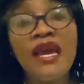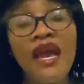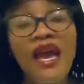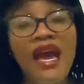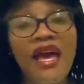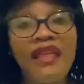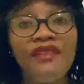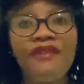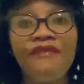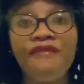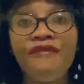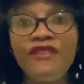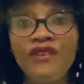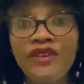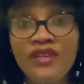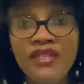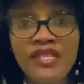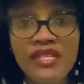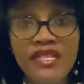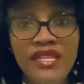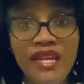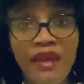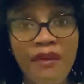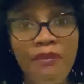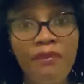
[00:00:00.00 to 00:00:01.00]
And the first
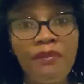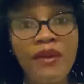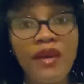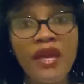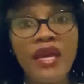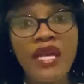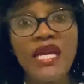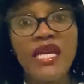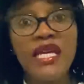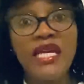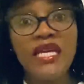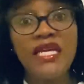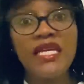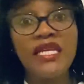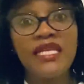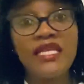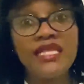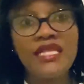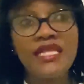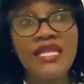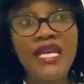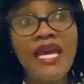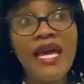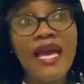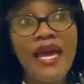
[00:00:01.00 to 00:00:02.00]
step is
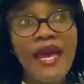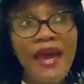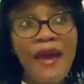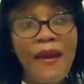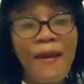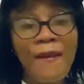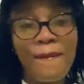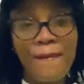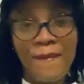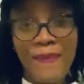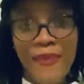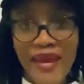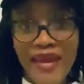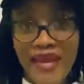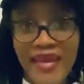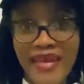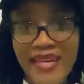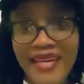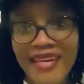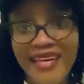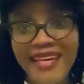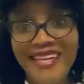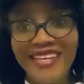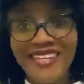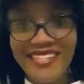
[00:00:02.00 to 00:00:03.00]
make
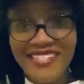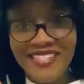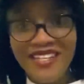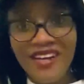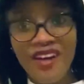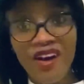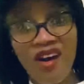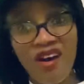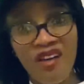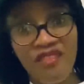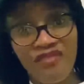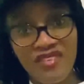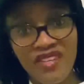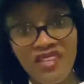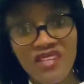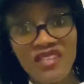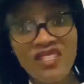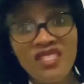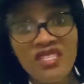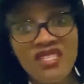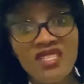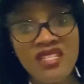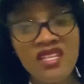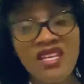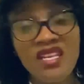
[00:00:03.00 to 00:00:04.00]
it
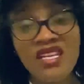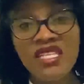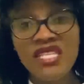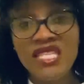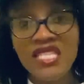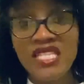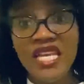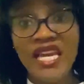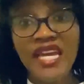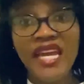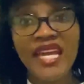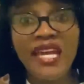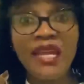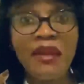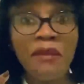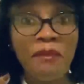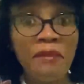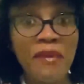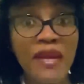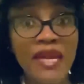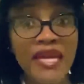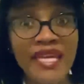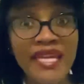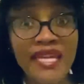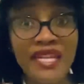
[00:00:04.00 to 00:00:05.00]
obvious. Second,
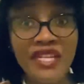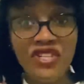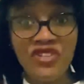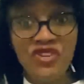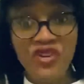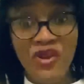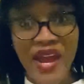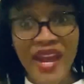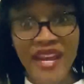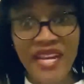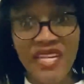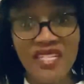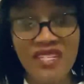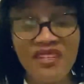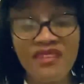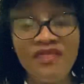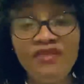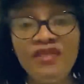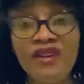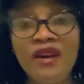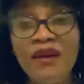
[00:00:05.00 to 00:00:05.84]
make it attractive.